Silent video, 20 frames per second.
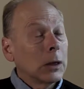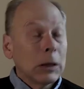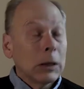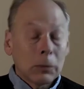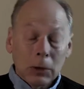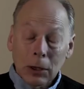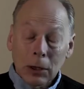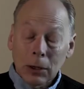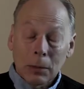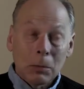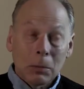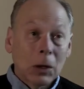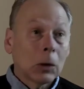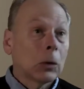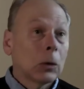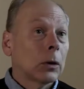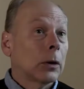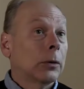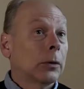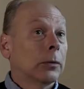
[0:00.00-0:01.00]
even in the
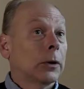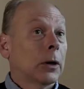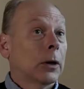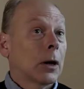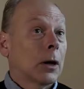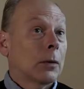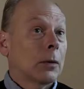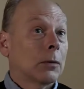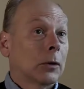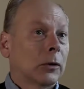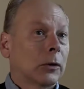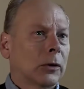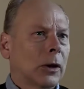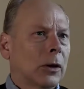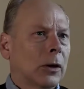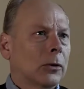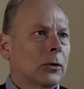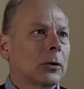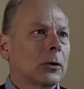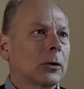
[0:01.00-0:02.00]
middle of the
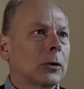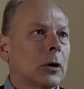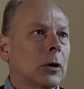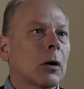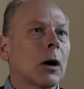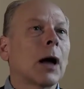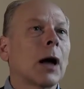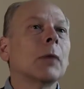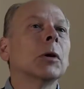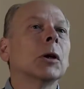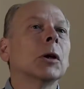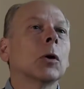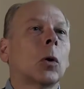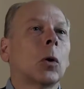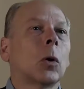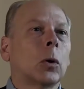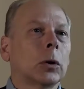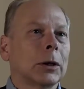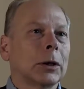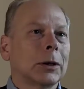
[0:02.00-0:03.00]
conversation, you know, I've been
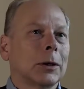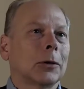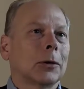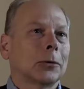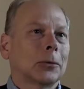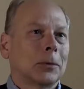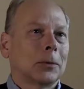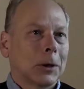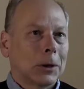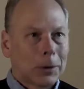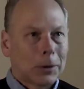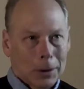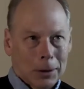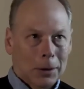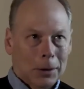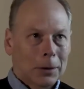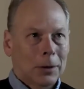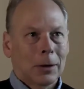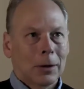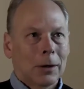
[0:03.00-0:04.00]
holding this feeling